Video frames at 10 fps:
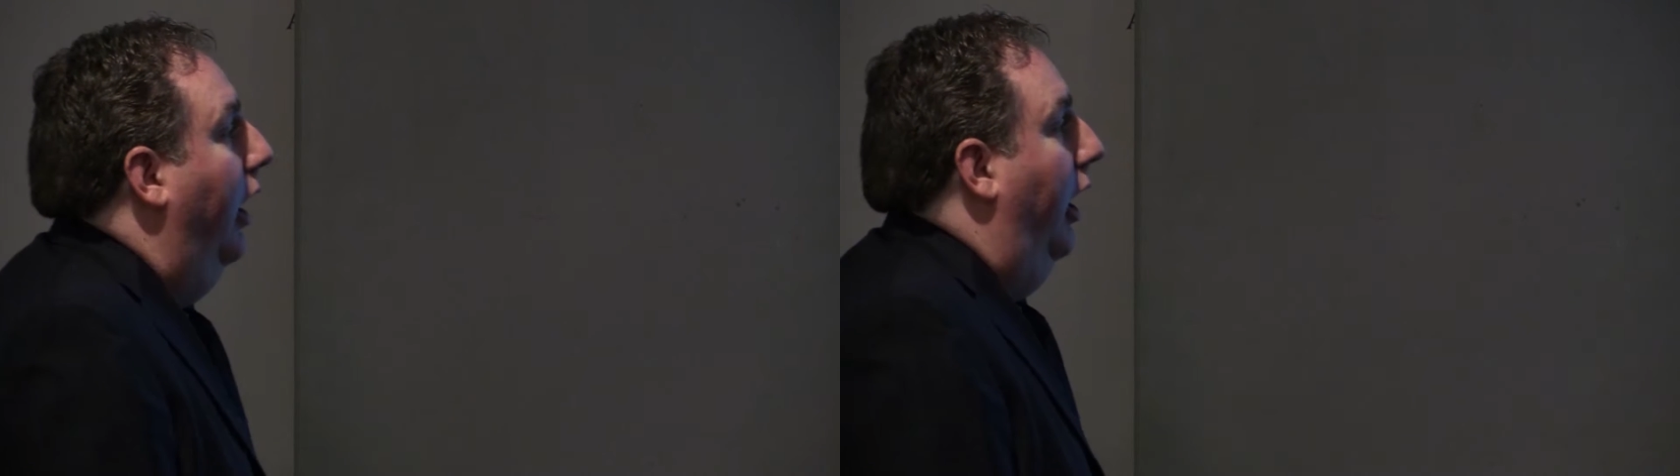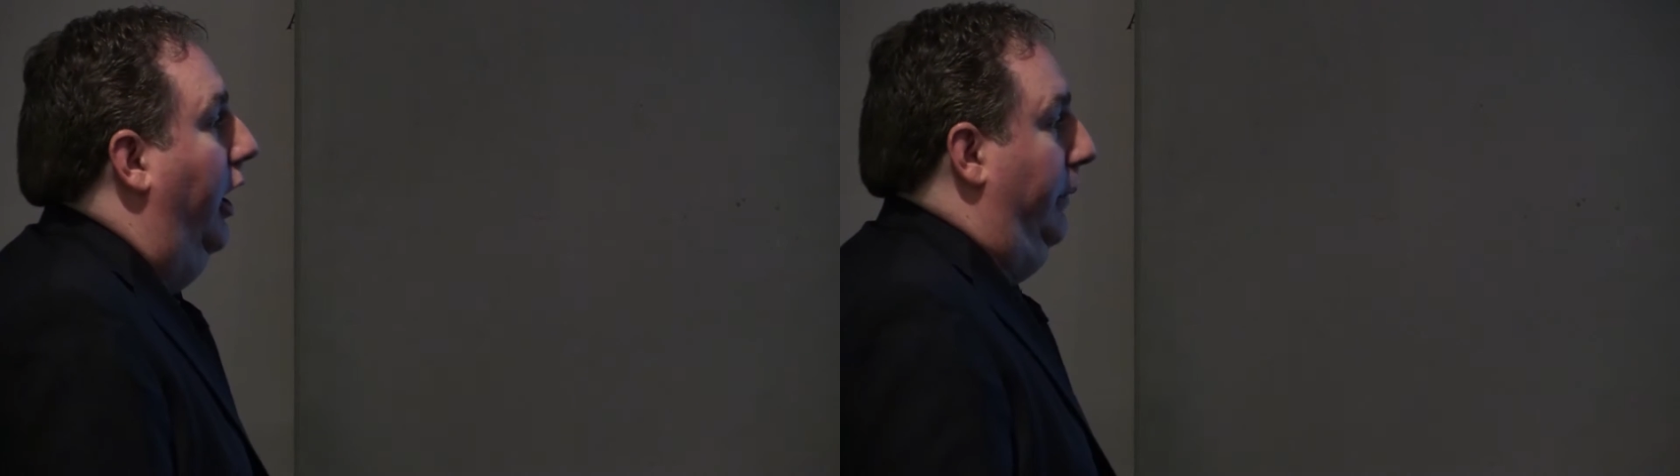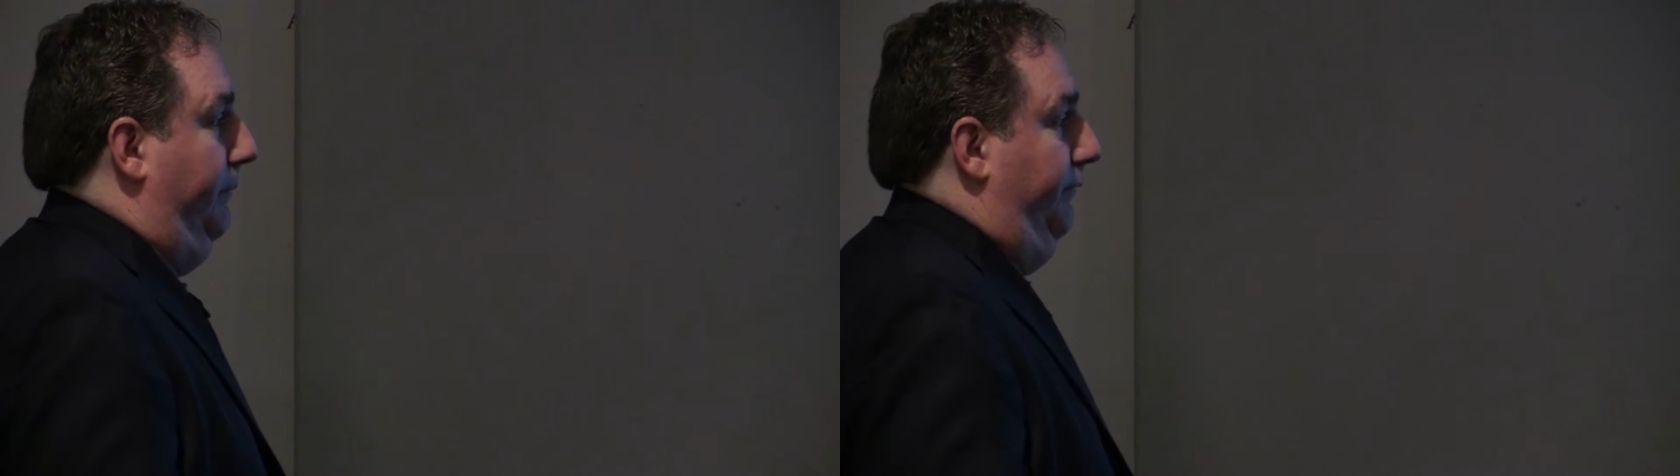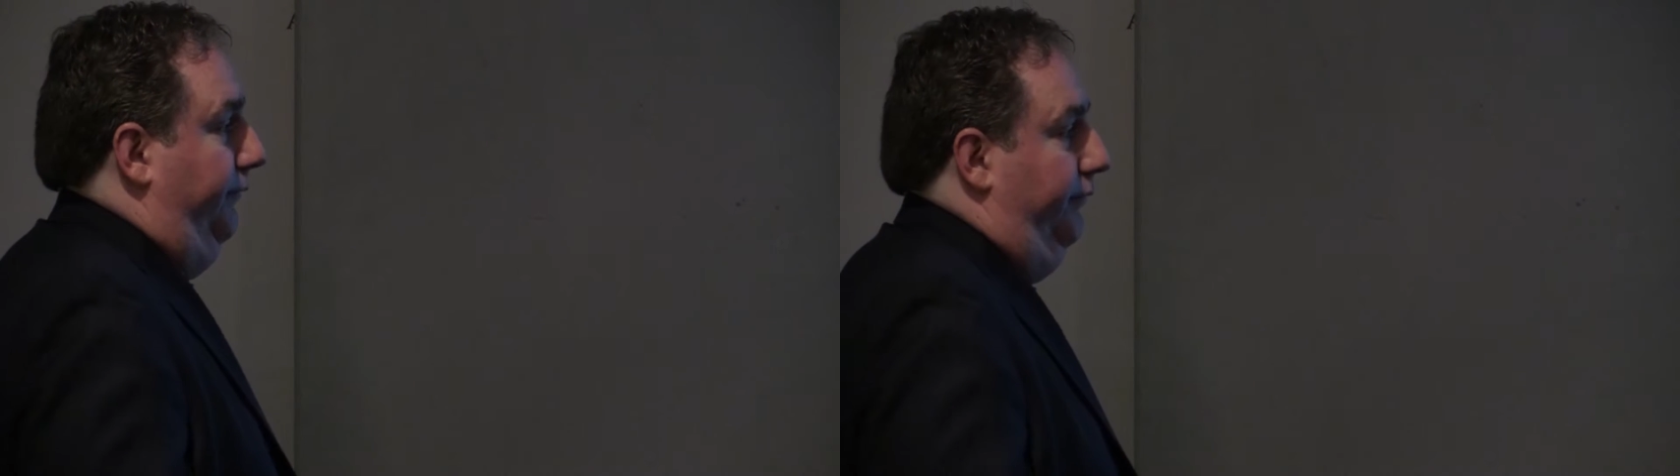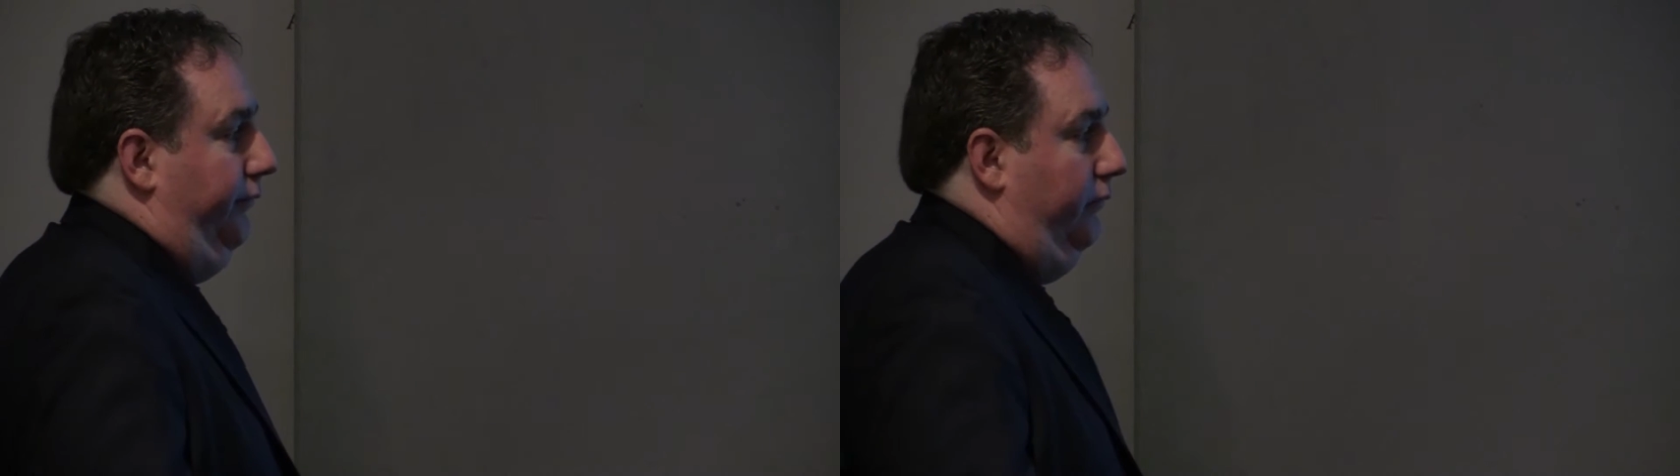
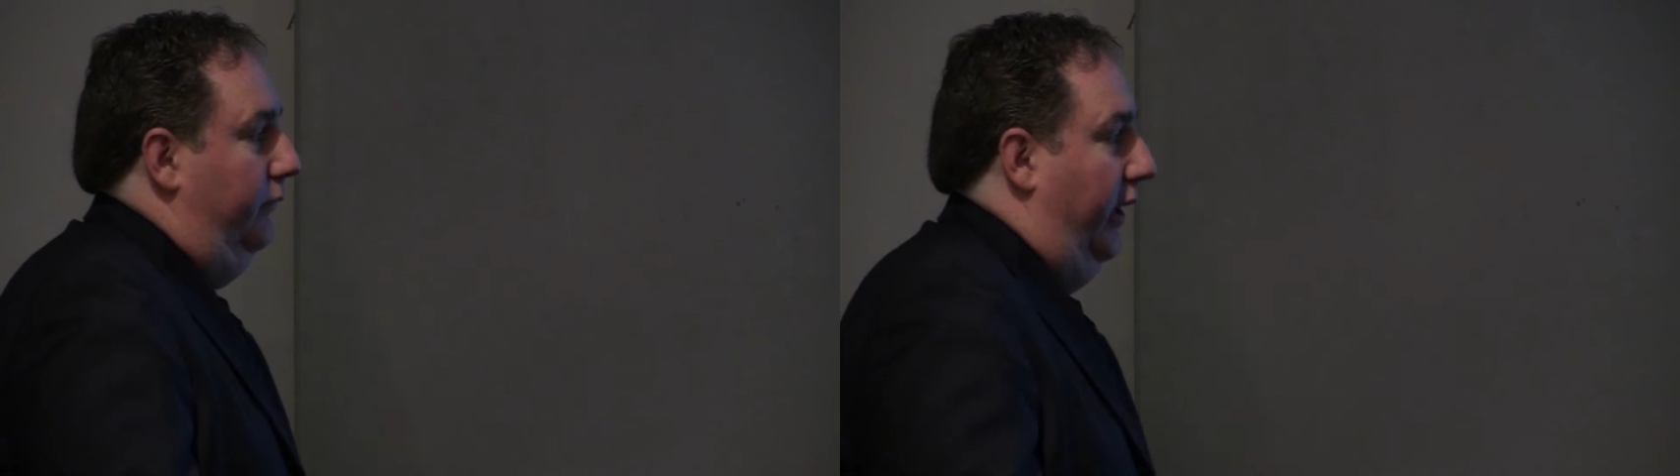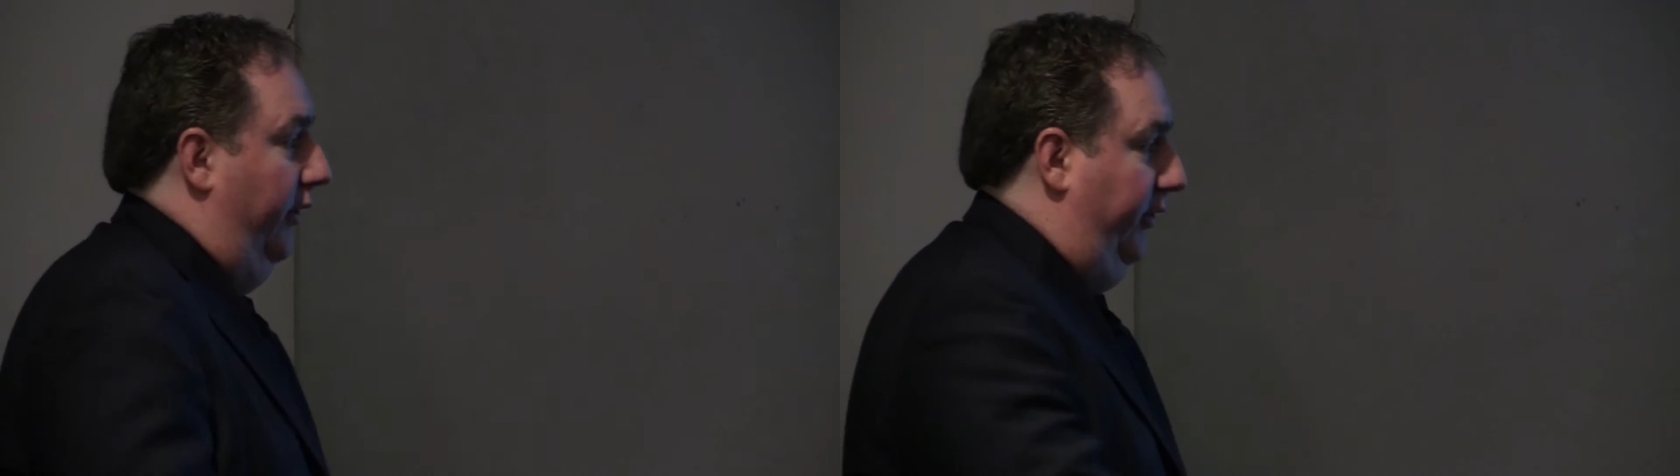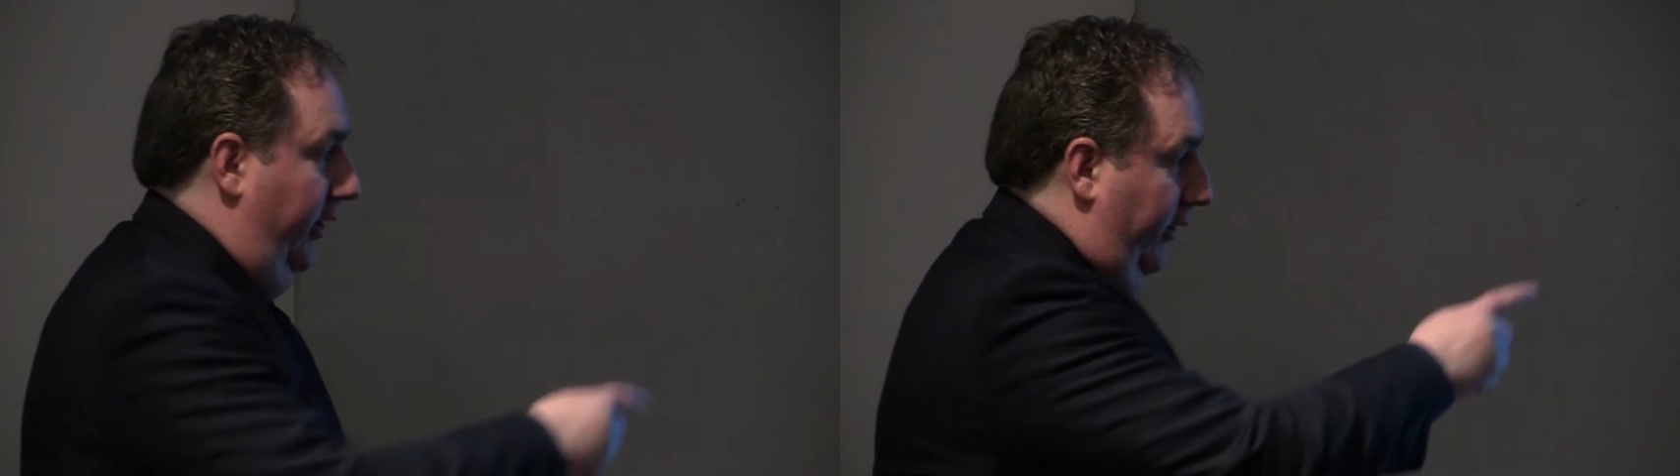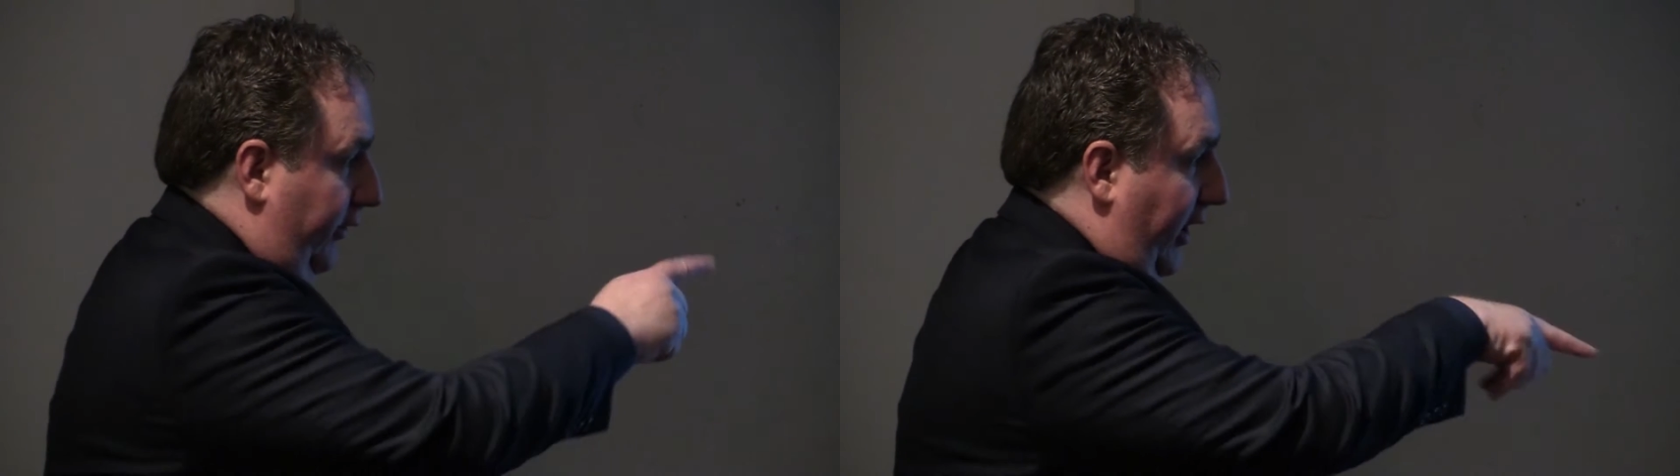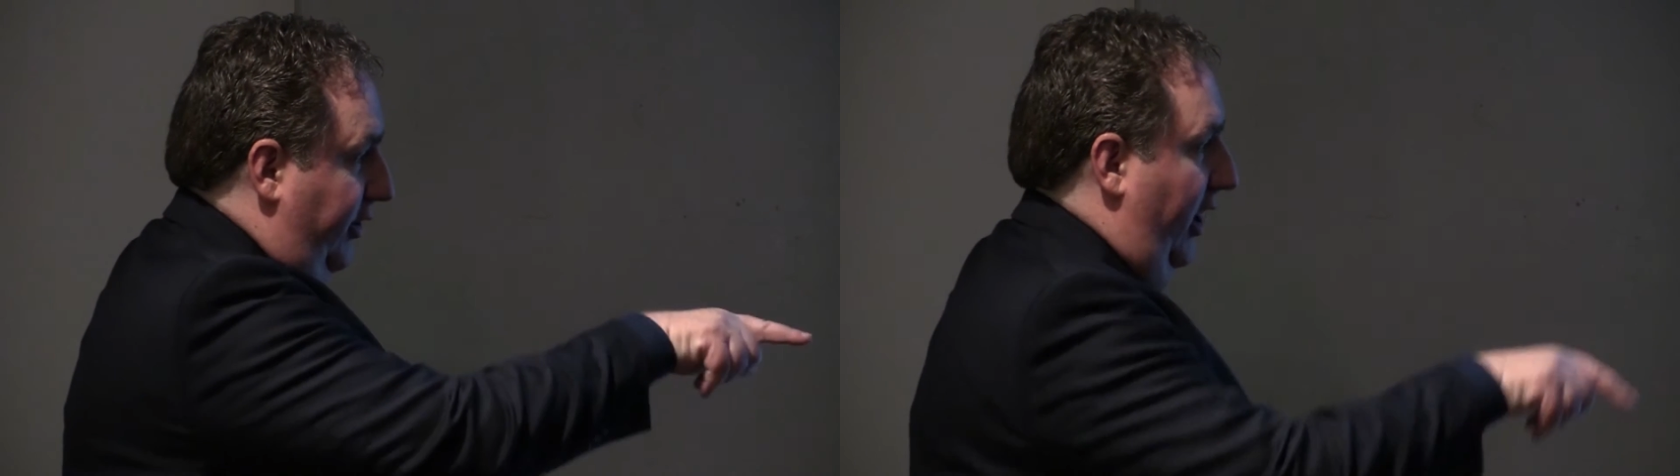You can see the
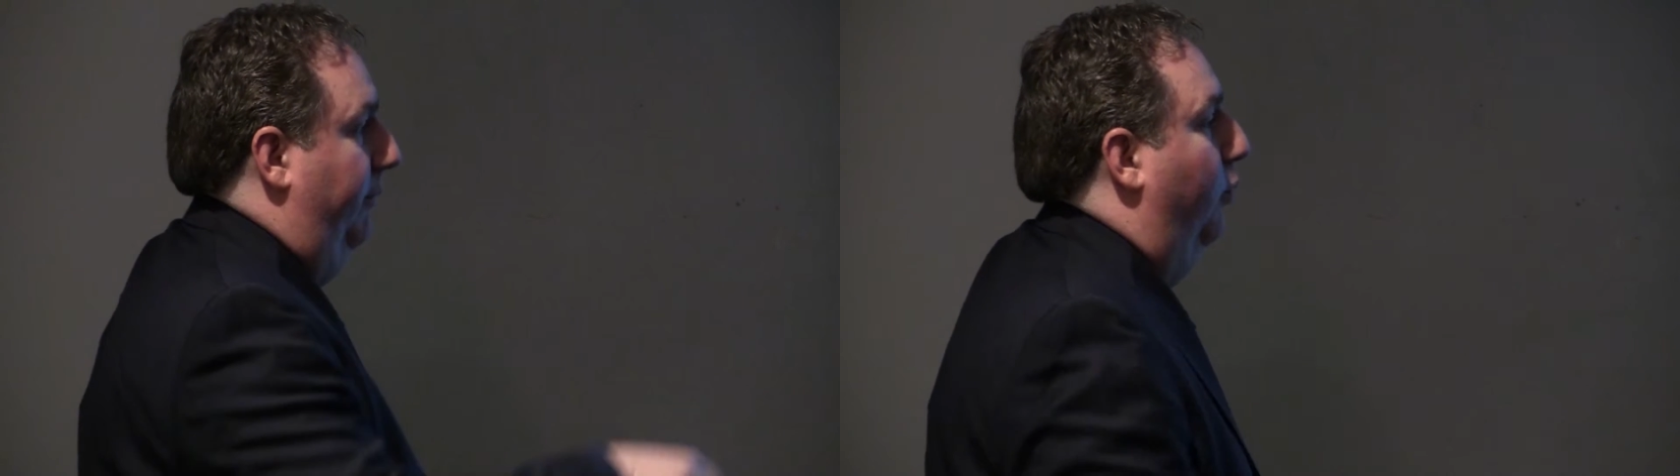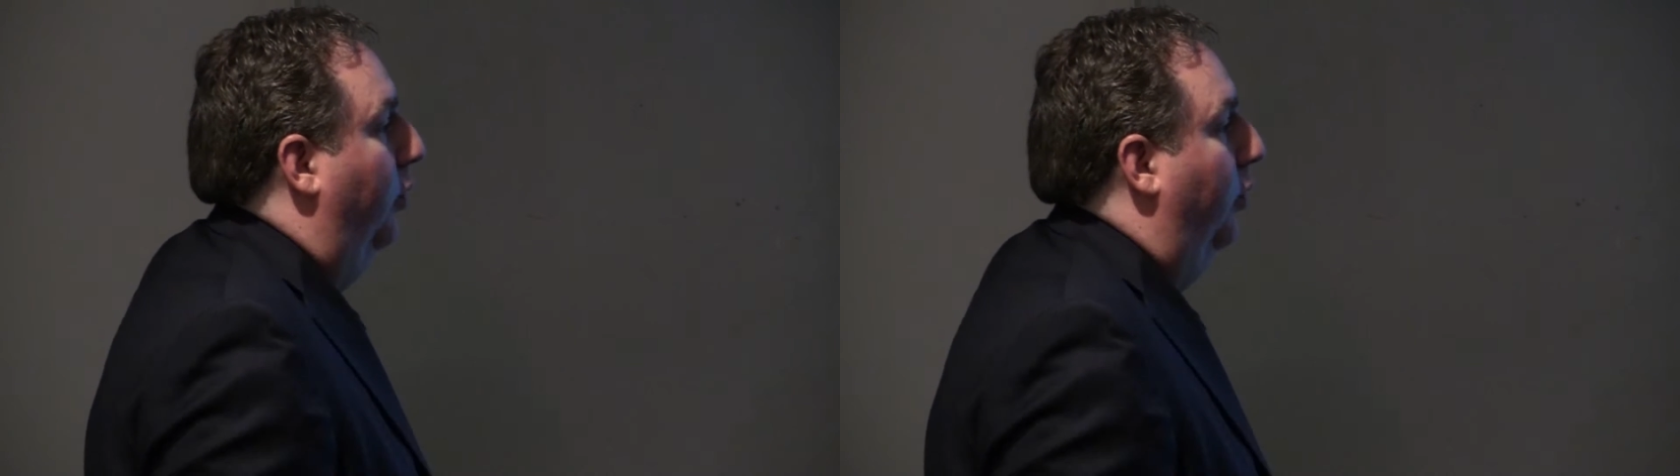Z-shaped